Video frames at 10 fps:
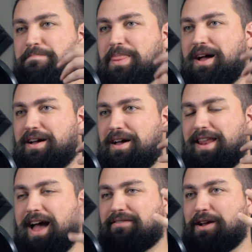and
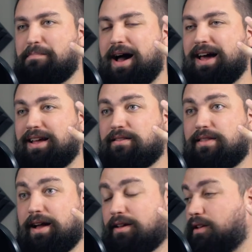having a mind
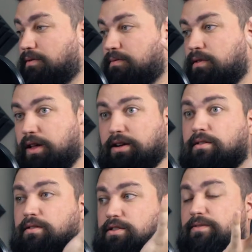that can like
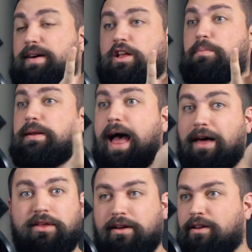develop an
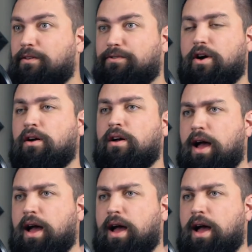ethic for